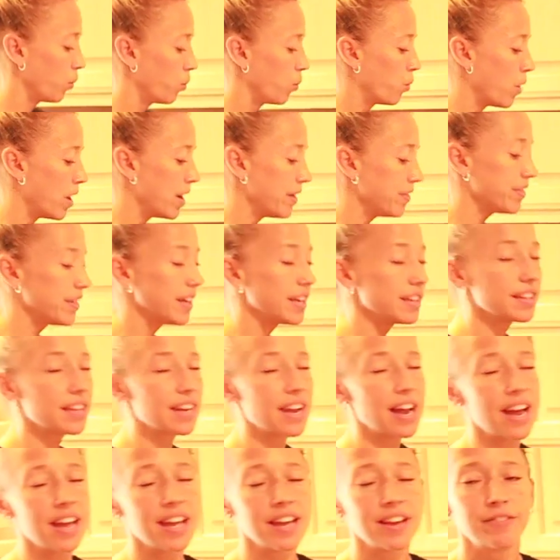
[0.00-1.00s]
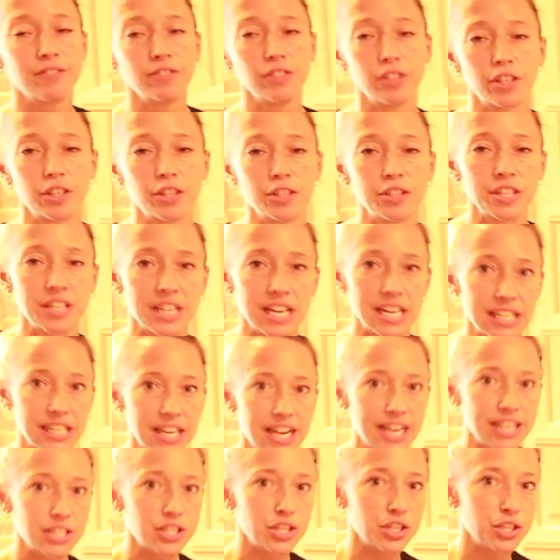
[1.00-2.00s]
One thing that I have learned and I
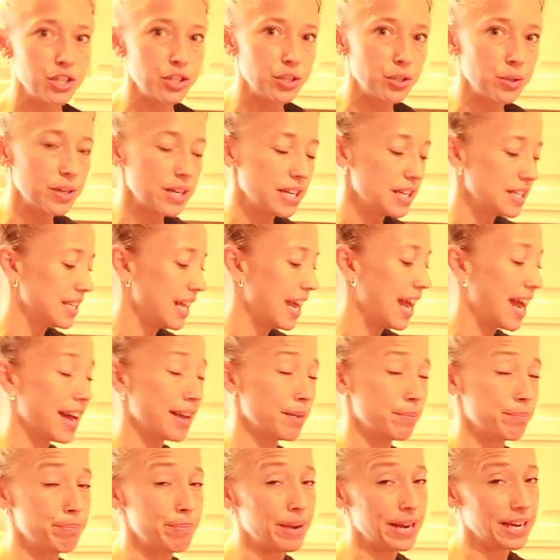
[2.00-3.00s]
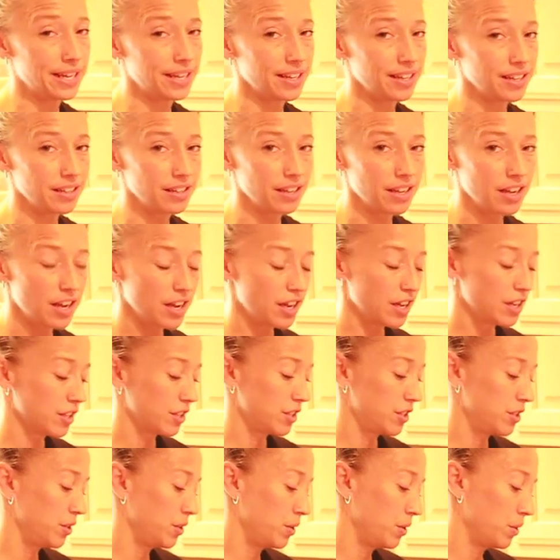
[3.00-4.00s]
like to do is add bacon
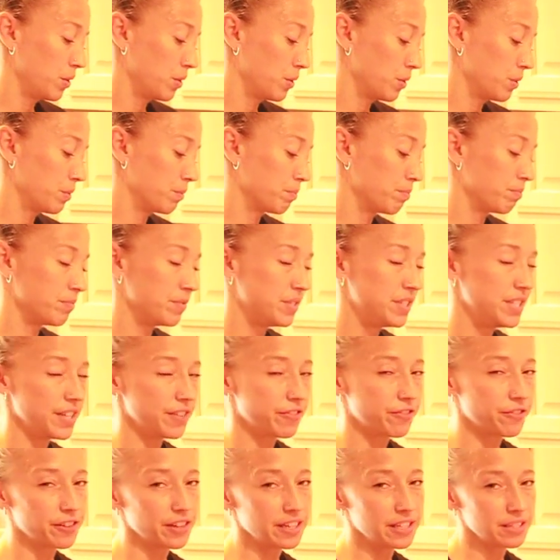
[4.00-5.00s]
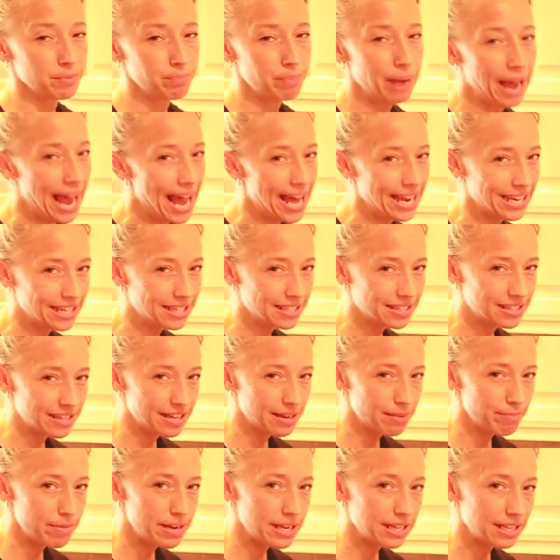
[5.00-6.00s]
to different patties that
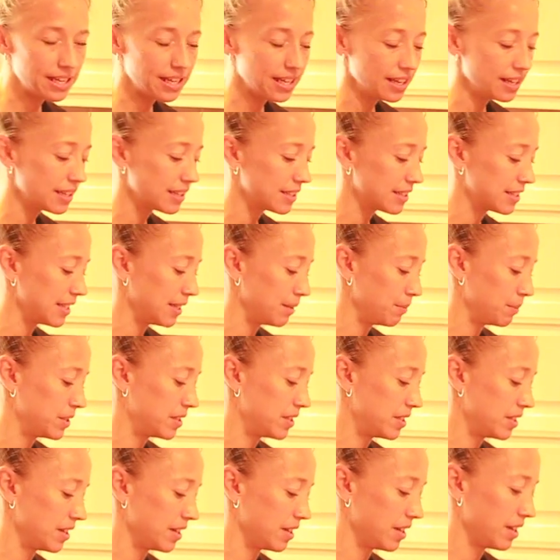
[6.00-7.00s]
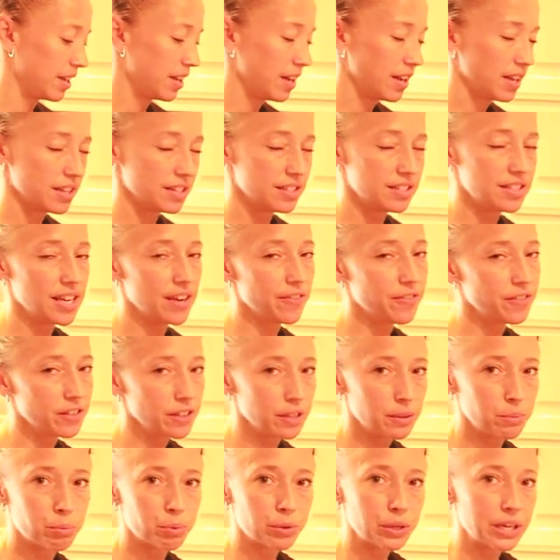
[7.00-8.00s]
I'm making. It seems to
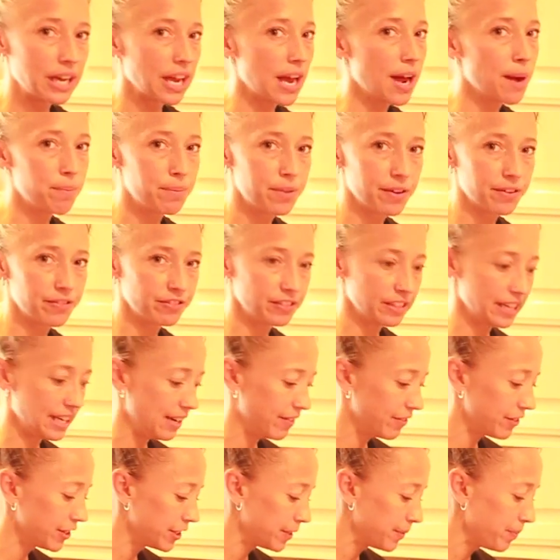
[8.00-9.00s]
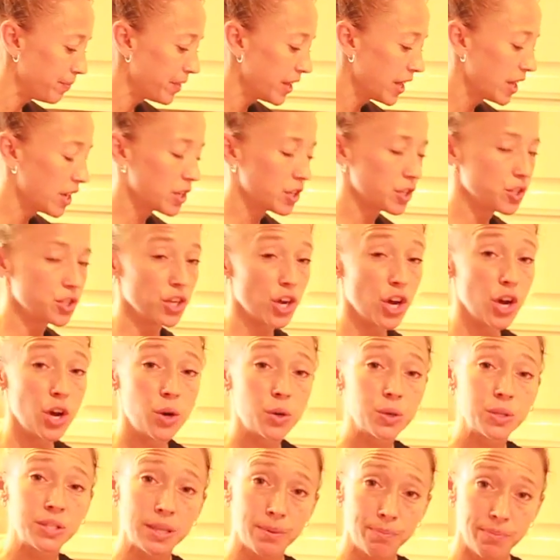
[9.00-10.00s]
definitely bring up the flavor.
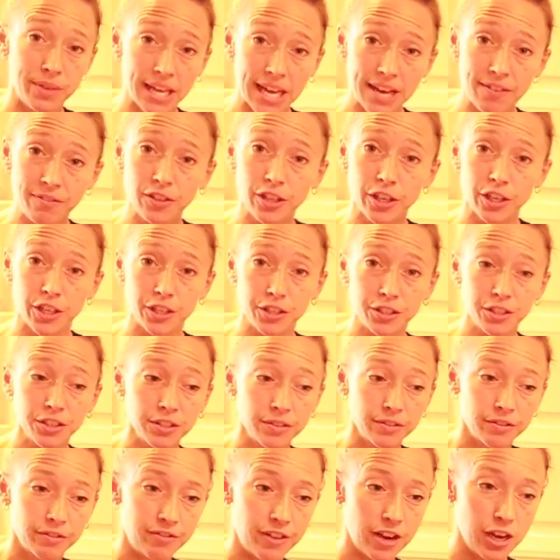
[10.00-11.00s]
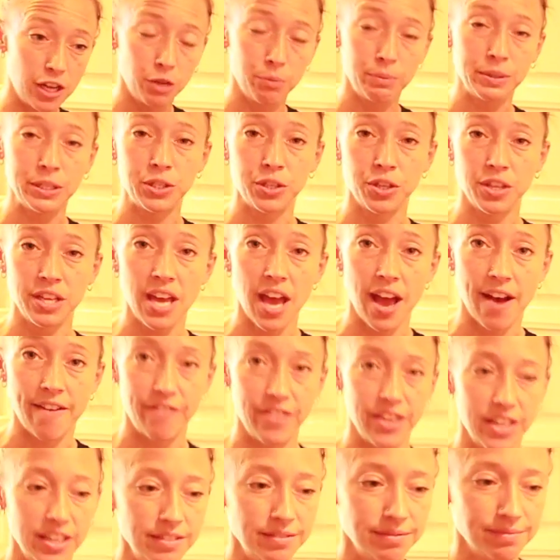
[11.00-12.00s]
So something I've learned, follow me to the
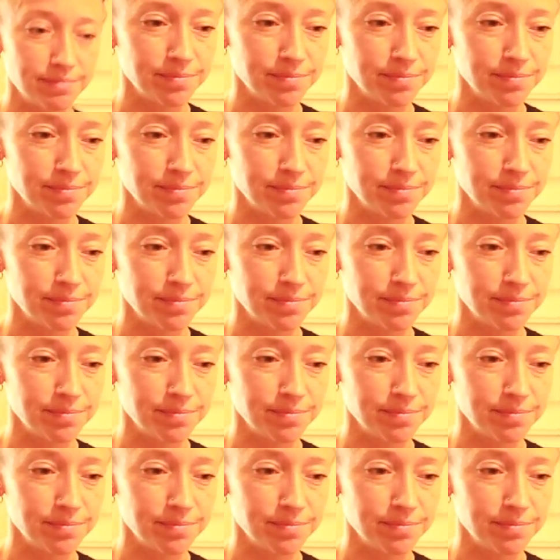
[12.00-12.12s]
oven.